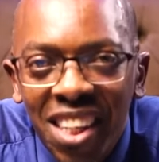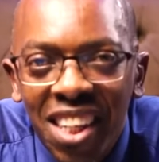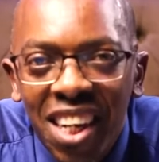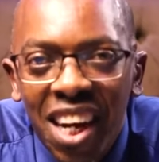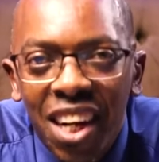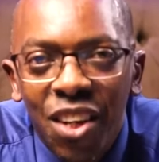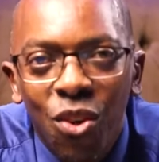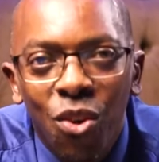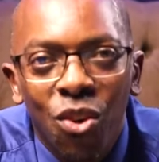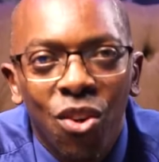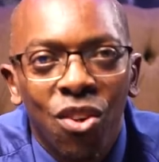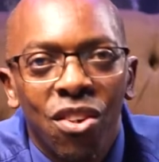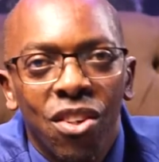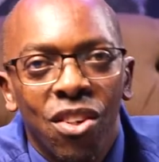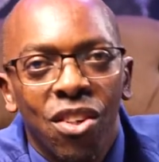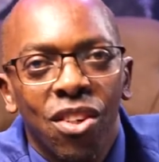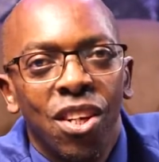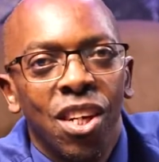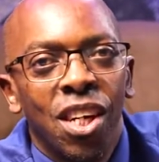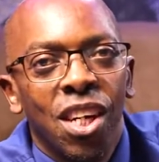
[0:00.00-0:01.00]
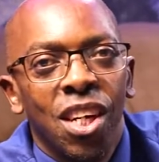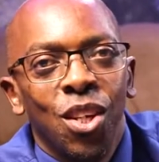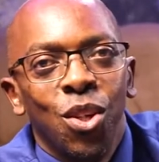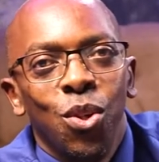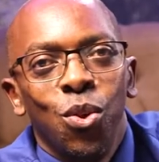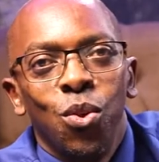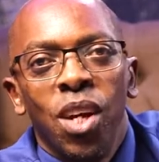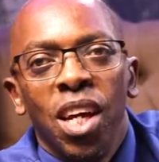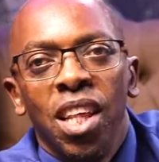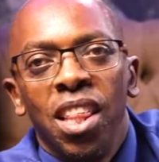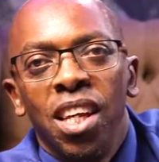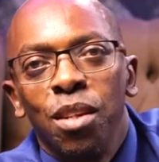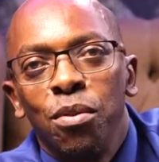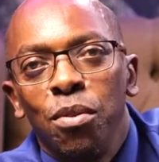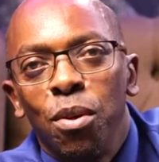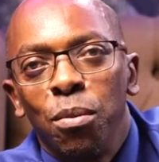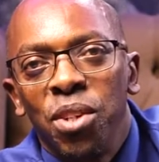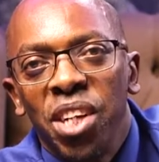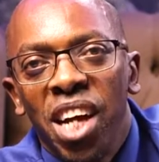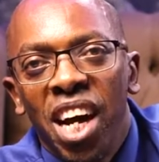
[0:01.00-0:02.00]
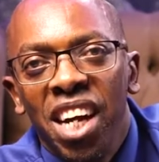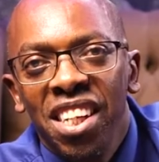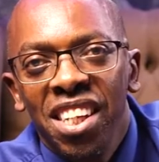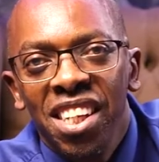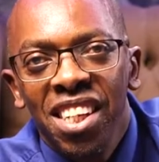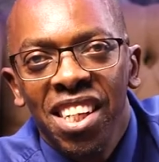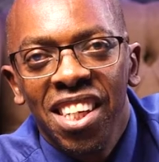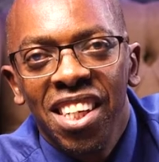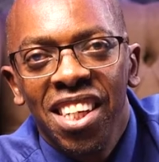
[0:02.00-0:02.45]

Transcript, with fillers: scenario, you get things from Shags.